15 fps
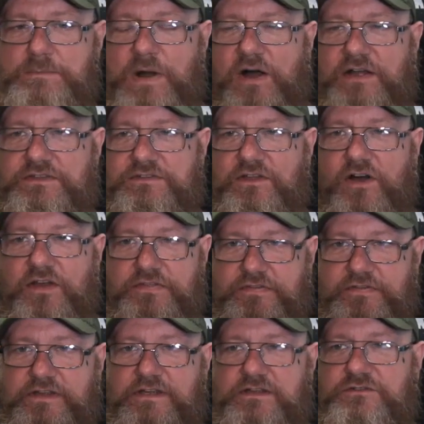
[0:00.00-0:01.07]
But I
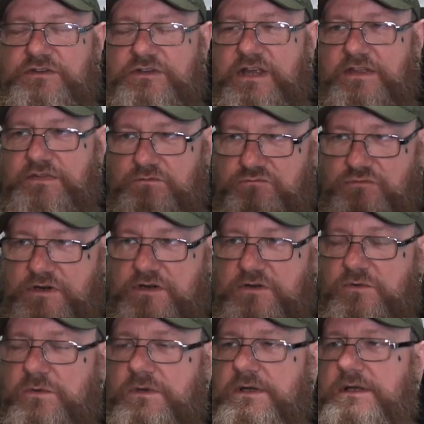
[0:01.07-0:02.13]
think to get the
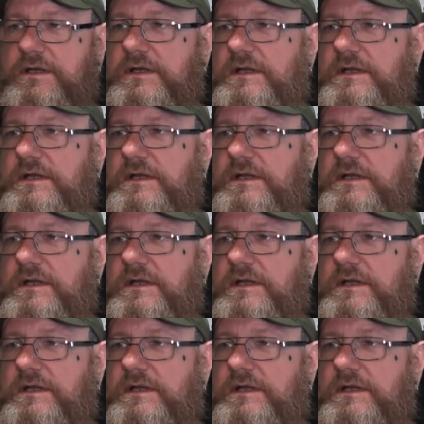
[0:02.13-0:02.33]
real